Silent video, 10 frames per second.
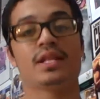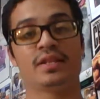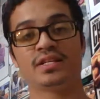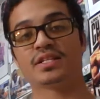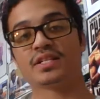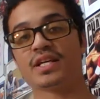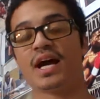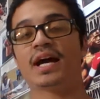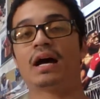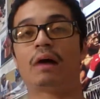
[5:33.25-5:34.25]
this is a
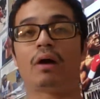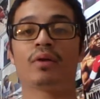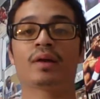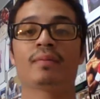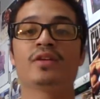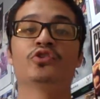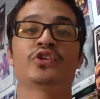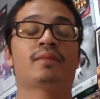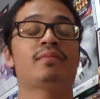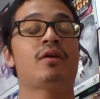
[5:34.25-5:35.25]
guy I recommend you go
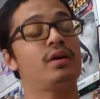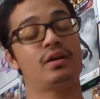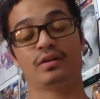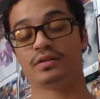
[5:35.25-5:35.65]
check him out.